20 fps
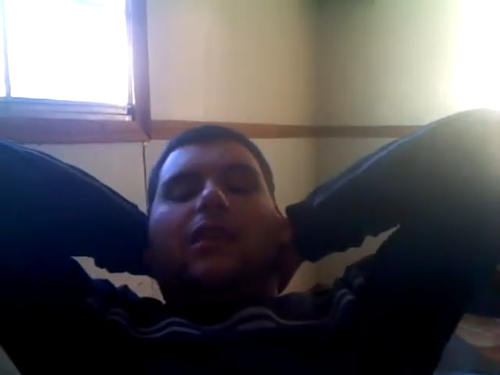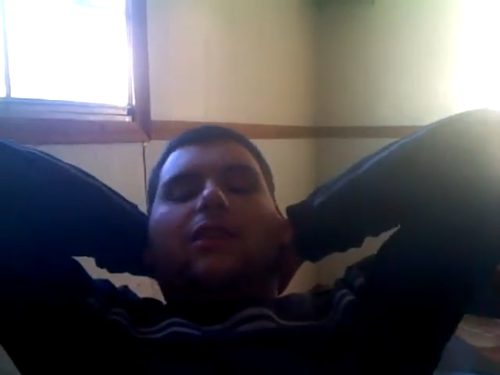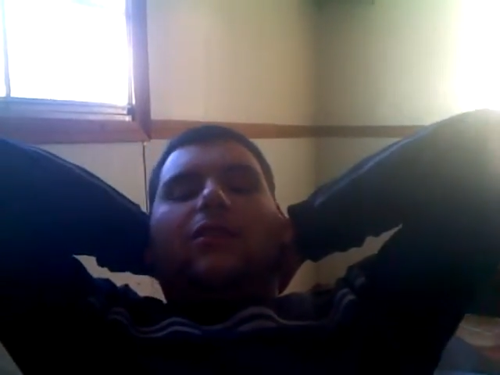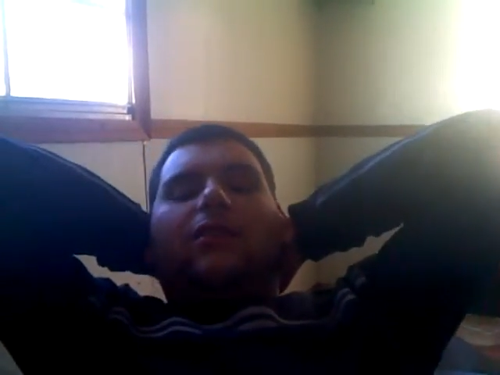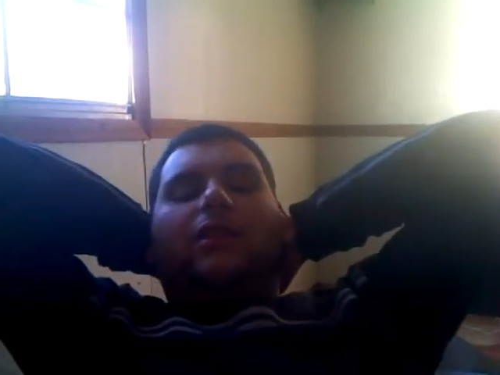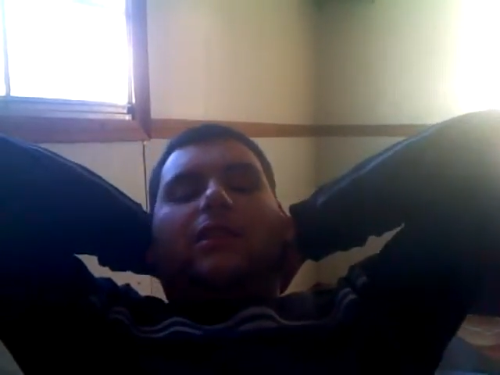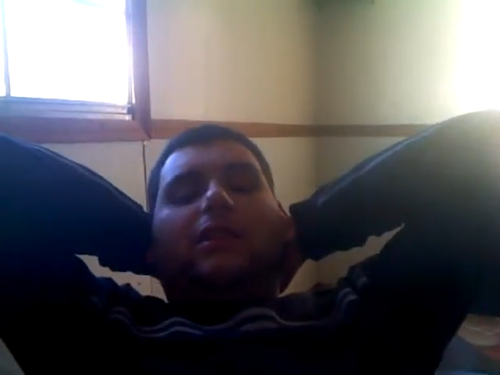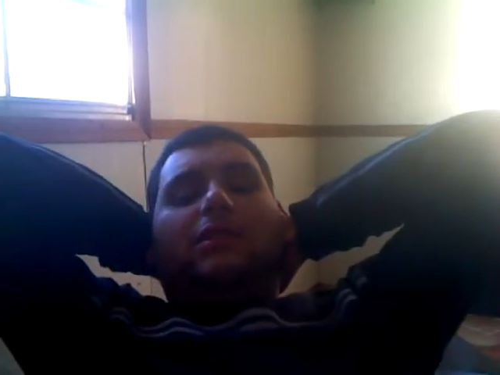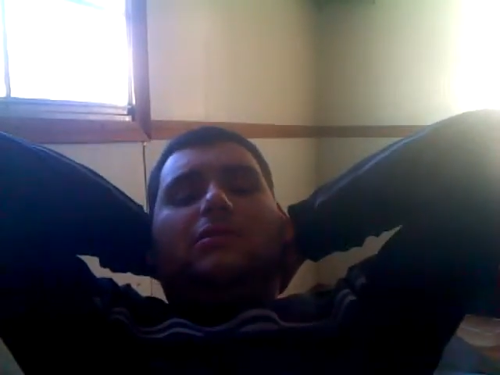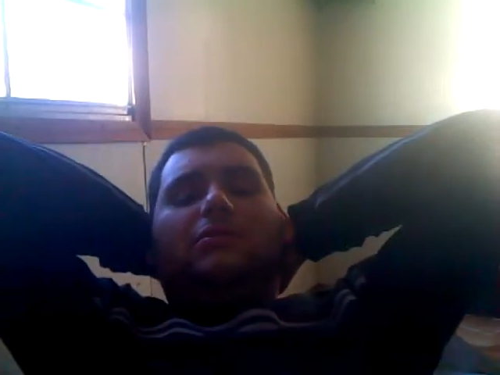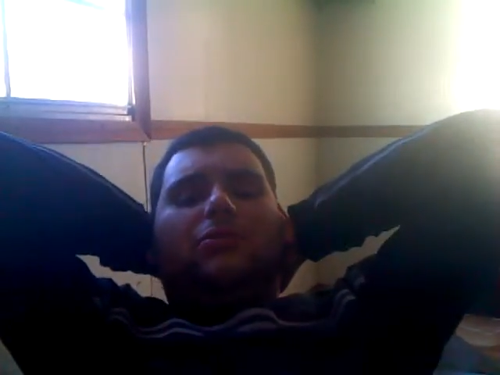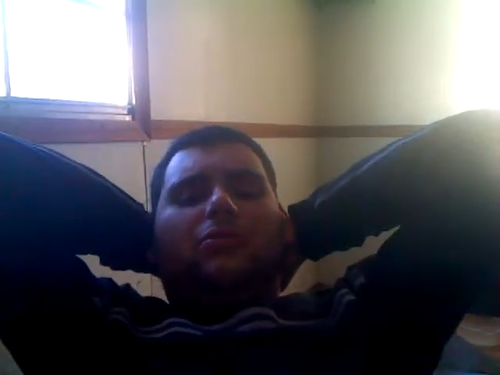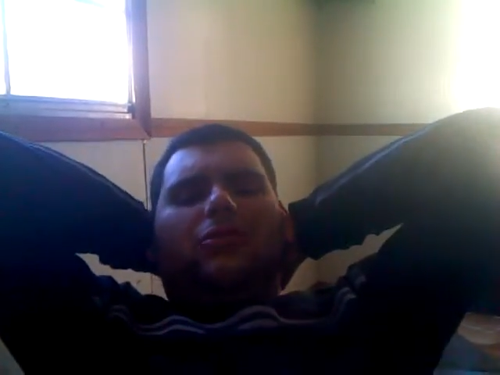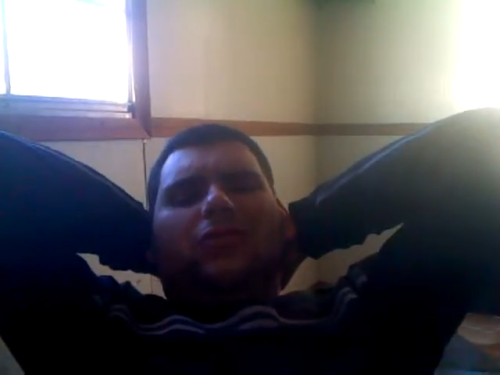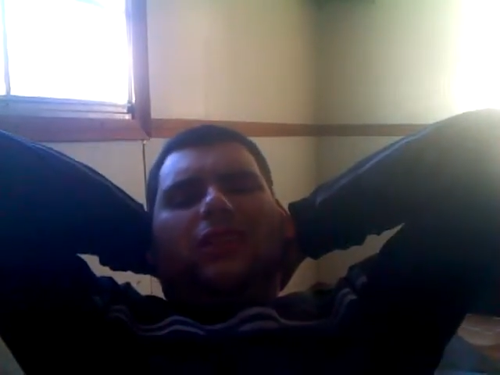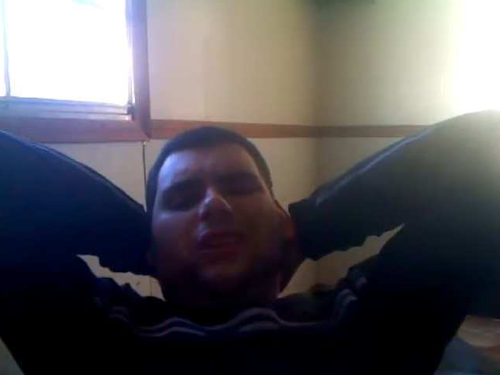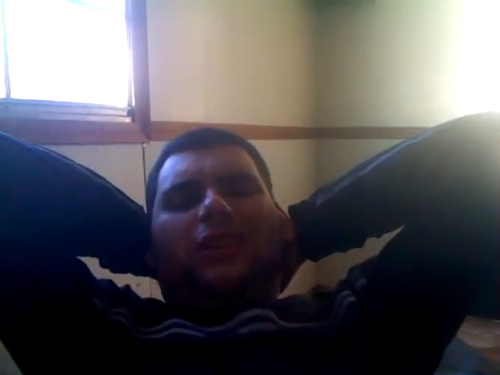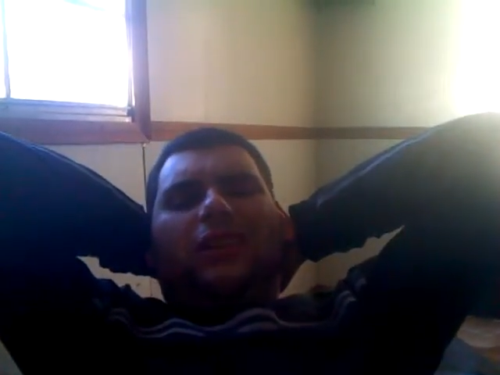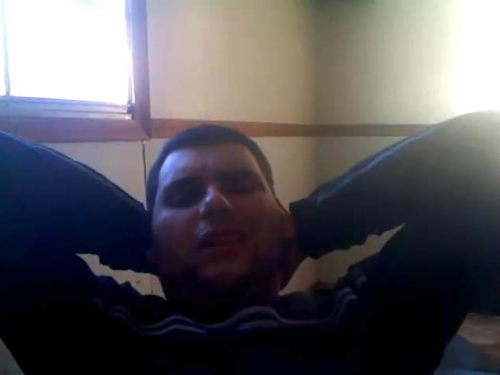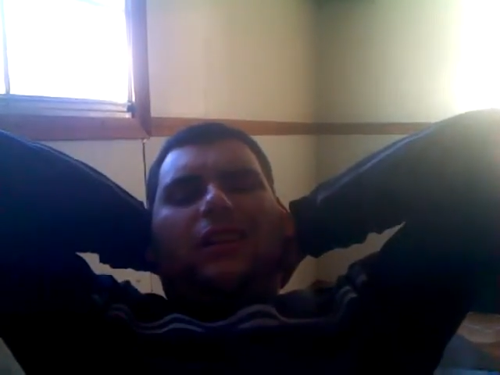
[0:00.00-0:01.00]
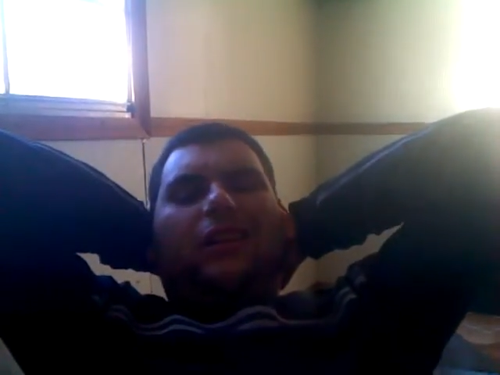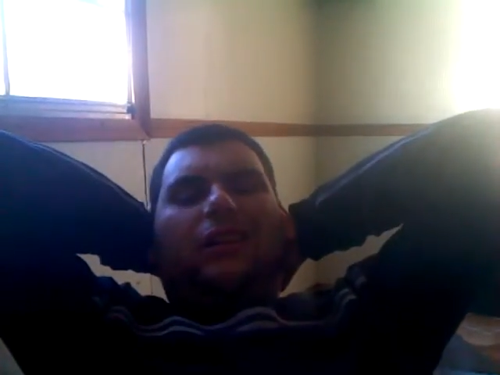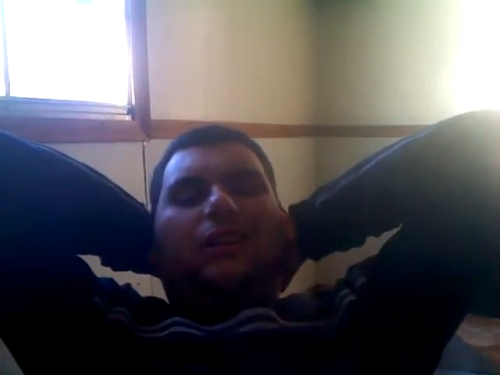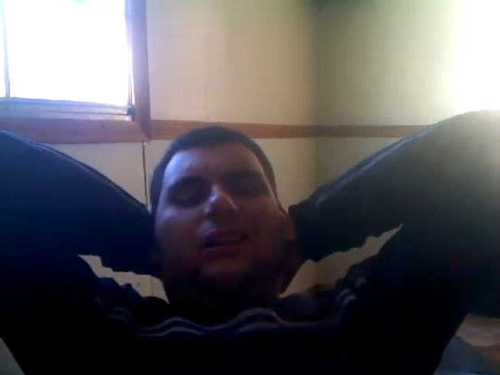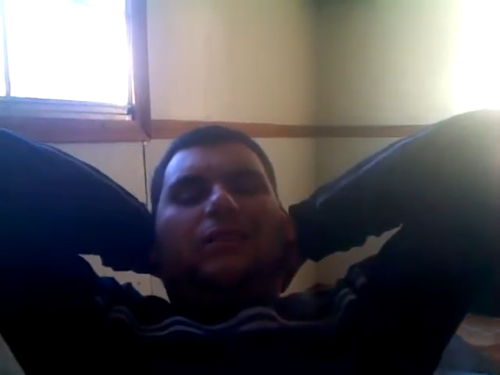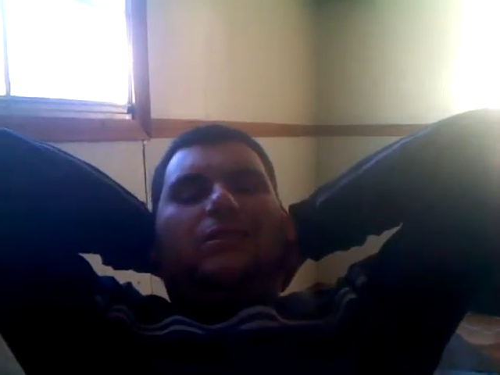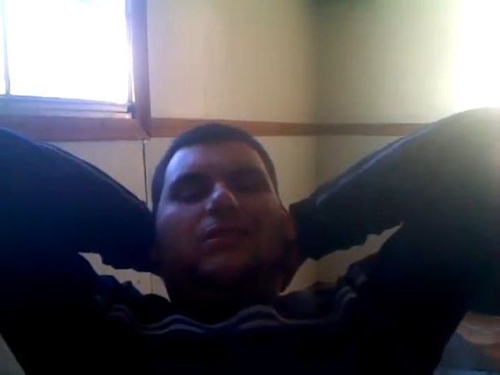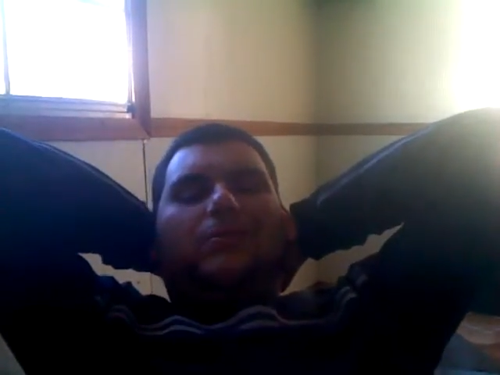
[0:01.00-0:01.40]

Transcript: I think he's more like Kane.